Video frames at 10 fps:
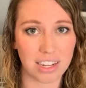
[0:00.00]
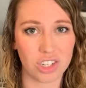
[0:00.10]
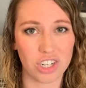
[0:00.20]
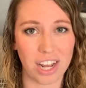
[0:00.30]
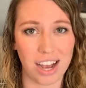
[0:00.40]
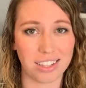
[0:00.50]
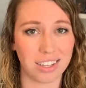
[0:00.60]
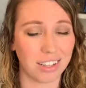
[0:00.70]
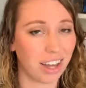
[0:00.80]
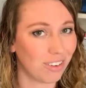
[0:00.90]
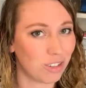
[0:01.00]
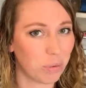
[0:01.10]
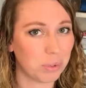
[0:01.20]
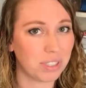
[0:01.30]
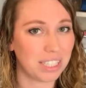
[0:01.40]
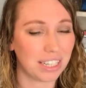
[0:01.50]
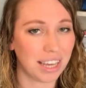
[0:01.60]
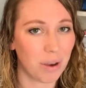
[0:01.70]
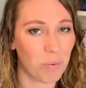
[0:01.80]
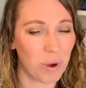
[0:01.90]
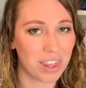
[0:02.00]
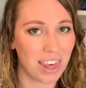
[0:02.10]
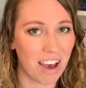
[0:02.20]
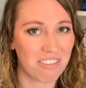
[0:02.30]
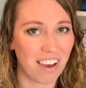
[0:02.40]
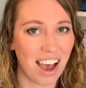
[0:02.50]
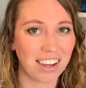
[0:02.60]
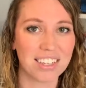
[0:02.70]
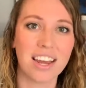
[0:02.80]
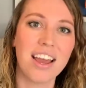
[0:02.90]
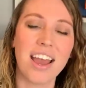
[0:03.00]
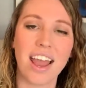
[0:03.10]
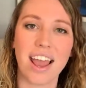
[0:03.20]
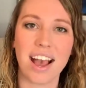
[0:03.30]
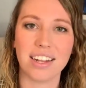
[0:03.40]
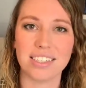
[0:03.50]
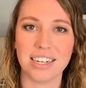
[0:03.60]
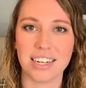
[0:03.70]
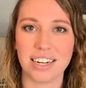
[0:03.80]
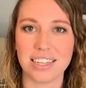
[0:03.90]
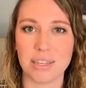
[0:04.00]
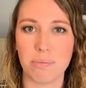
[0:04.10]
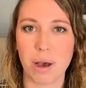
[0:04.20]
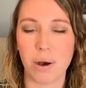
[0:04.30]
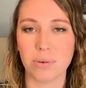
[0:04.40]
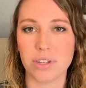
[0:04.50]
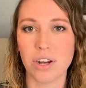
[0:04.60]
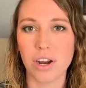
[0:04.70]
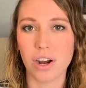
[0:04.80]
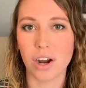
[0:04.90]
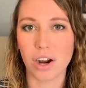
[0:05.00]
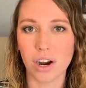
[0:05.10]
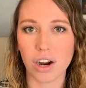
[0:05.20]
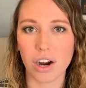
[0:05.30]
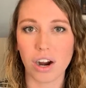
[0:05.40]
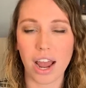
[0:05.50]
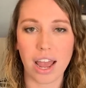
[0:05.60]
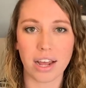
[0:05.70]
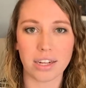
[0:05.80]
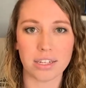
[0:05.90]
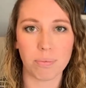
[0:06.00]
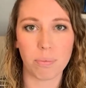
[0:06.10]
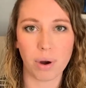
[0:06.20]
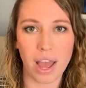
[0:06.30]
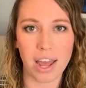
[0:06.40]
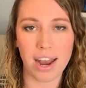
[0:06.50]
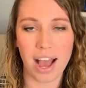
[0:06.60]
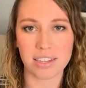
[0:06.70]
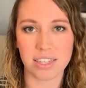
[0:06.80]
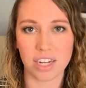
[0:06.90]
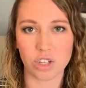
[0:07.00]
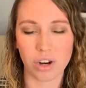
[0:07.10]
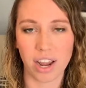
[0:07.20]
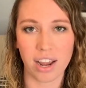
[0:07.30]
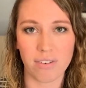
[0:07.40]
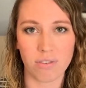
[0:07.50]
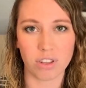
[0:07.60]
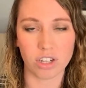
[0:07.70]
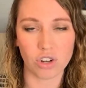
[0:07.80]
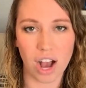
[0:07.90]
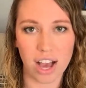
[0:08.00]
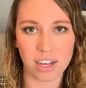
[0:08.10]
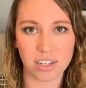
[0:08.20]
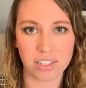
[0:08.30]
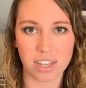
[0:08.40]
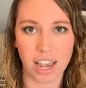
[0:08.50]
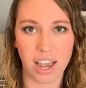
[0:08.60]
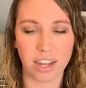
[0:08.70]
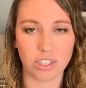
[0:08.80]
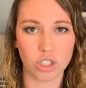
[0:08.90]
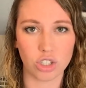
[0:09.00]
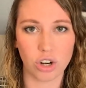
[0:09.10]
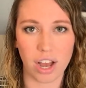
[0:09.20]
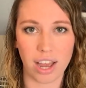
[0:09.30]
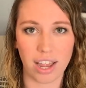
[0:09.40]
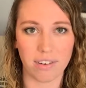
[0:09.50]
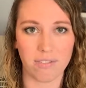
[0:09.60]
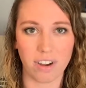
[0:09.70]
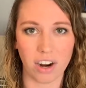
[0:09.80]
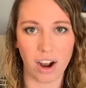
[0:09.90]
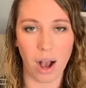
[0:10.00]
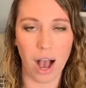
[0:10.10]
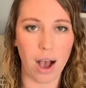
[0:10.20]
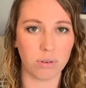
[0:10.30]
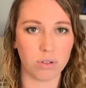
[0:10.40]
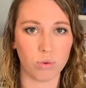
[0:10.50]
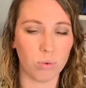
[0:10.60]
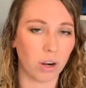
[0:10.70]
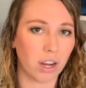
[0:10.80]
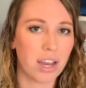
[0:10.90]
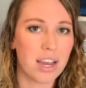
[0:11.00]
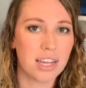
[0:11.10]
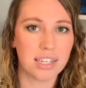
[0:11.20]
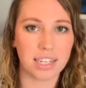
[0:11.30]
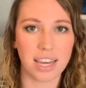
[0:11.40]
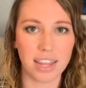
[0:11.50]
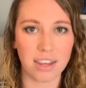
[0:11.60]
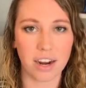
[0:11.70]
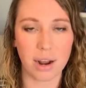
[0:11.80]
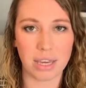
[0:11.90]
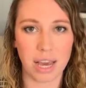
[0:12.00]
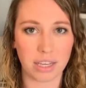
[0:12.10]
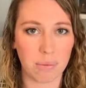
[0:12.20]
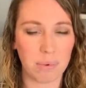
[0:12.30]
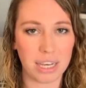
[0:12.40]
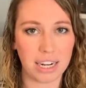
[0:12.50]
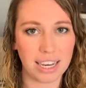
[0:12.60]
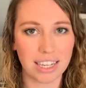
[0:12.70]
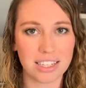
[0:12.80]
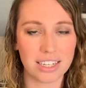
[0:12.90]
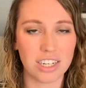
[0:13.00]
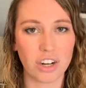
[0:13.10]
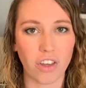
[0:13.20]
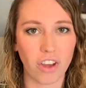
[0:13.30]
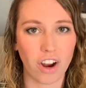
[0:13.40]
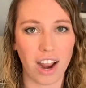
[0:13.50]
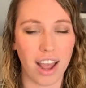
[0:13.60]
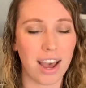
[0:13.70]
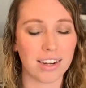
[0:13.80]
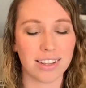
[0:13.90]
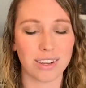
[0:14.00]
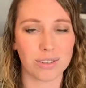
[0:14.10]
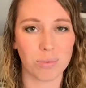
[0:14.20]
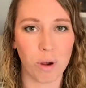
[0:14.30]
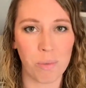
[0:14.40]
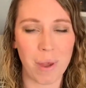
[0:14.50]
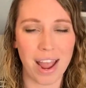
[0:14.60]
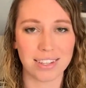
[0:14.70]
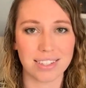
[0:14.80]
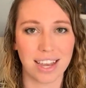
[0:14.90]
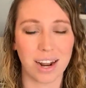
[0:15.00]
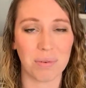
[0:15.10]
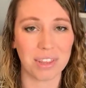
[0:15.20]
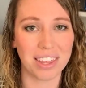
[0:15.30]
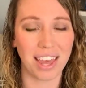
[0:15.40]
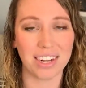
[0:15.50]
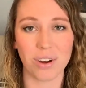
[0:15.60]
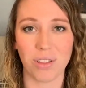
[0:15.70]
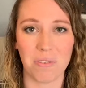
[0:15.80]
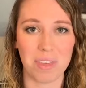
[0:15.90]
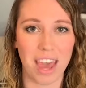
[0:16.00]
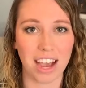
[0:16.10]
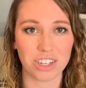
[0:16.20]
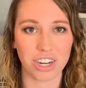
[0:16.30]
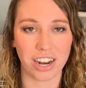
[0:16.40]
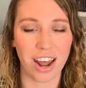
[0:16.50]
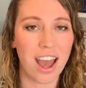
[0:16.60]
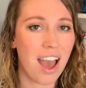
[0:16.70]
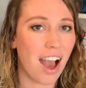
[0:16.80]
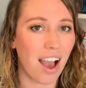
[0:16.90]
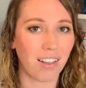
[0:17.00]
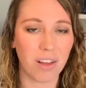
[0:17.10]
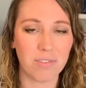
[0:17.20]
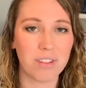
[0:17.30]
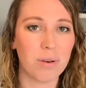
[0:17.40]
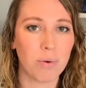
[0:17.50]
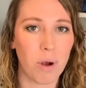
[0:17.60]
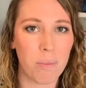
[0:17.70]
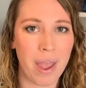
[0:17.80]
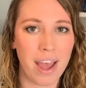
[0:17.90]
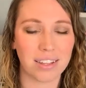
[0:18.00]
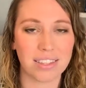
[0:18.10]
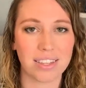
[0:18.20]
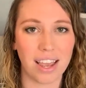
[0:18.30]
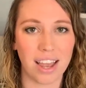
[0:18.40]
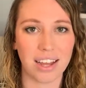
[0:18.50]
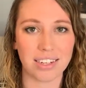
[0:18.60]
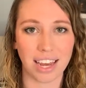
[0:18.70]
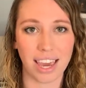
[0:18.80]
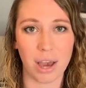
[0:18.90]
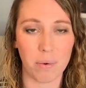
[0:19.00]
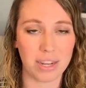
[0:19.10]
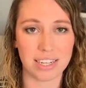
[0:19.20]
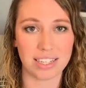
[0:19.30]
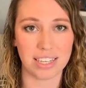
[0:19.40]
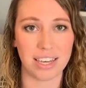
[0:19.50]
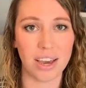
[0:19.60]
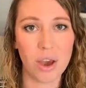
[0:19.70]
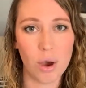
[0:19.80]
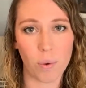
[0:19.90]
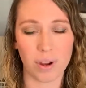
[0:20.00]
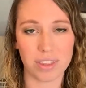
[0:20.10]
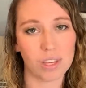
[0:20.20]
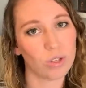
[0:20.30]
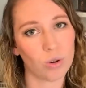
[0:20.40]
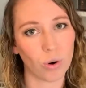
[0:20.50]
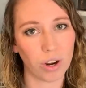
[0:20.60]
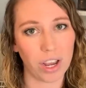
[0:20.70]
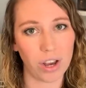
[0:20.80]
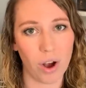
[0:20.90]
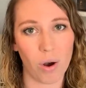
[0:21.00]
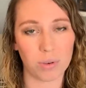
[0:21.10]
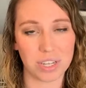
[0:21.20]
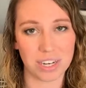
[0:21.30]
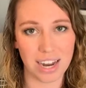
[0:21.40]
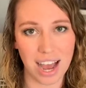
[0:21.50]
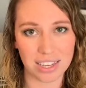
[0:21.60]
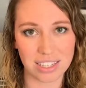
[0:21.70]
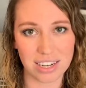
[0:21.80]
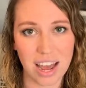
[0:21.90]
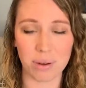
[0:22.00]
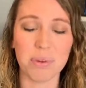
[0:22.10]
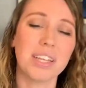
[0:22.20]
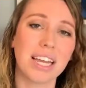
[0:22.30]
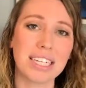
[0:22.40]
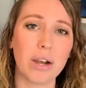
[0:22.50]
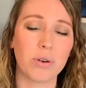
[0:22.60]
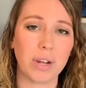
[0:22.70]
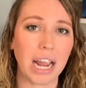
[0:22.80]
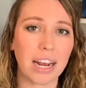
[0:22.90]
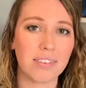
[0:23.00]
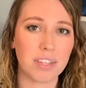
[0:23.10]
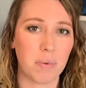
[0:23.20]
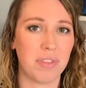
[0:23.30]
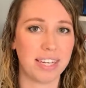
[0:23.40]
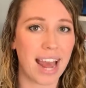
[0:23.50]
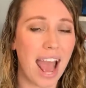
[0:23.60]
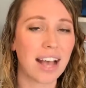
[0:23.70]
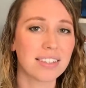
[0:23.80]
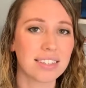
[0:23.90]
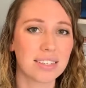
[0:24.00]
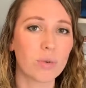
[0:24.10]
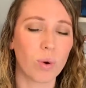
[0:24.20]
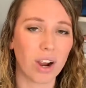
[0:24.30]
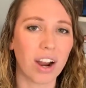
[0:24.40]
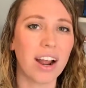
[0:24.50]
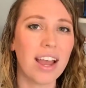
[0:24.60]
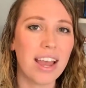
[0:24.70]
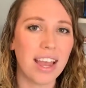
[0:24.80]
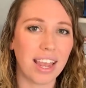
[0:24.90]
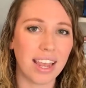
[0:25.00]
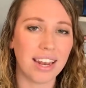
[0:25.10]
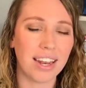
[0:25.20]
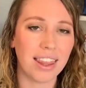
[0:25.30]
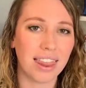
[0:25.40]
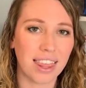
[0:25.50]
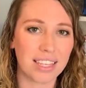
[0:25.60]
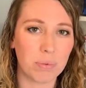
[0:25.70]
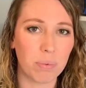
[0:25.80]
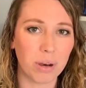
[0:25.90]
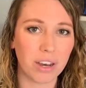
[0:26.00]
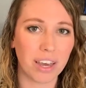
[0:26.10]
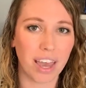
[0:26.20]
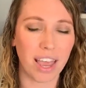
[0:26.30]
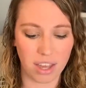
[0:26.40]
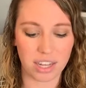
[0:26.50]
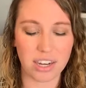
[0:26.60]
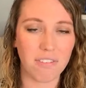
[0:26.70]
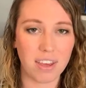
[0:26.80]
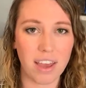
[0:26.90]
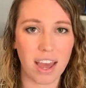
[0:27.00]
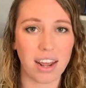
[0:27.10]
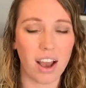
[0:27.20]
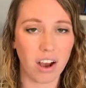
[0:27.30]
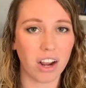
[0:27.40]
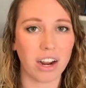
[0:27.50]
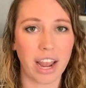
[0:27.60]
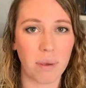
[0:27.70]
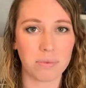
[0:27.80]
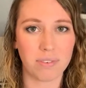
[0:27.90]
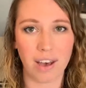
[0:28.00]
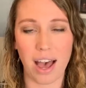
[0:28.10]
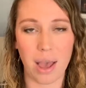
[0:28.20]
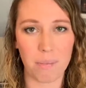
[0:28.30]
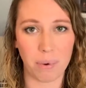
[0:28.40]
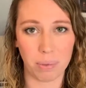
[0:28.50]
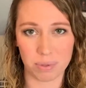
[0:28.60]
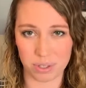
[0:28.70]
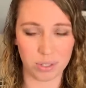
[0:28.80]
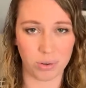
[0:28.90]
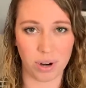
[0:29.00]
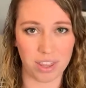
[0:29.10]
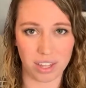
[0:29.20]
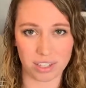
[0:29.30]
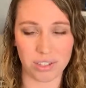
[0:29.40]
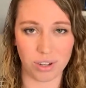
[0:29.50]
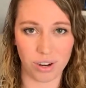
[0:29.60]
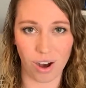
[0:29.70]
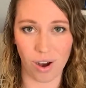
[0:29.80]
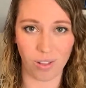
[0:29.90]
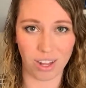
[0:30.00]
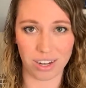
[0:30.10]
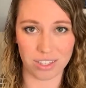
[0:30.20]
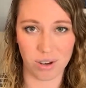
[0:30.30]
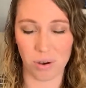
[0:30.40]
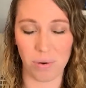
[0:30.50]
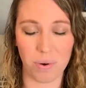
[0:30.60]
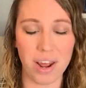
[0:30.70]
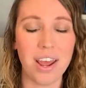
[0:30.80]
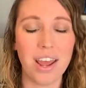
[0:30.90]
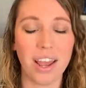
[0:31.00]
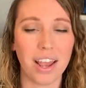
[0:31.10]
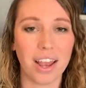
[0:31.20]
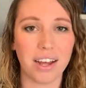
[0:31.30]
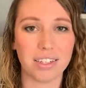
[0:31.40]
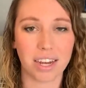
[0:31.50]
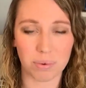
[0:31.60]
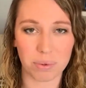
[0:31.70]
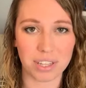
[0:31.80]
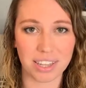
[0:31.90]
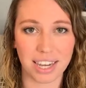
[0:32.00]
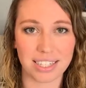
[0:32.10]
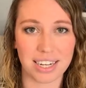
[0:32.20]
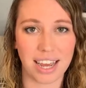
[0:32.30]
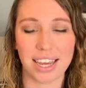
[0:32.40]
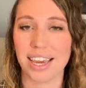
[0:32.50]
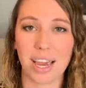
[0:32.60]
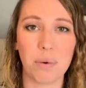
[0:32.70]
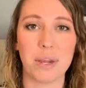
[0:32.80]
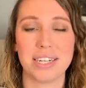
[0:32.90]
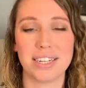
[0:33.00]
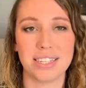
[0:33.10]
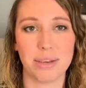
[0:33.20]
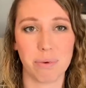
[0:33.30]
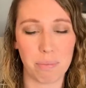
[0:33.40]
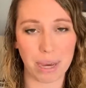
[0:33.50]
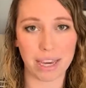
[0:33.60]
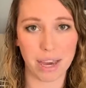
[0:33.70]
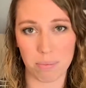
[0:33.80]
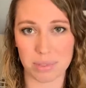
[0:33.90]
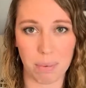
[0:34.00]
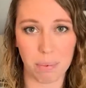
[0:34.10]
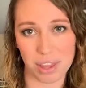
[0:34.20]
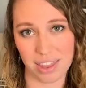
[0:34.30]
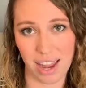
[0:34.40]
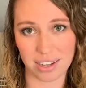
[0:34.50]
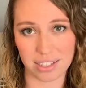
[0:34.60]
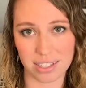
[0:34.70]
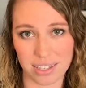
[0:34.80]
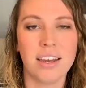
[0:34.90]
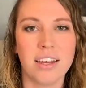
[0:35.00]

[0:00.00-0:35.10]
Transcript: and she has a lot of trouble dealing with that fact. And it is about her and Bren as they train for the trials and try and figure out how to work together yet compete against each other. And there's a romance, and I really liked all of the action. I loved the romance, and I can't wait to see where this story goes next. I really liked how creative some of the tasks were in this book. It definitely had a Hunger Games vibe, but was a story that stood all on its own, and I really liked it and can't wait to see what Becky comes up with next.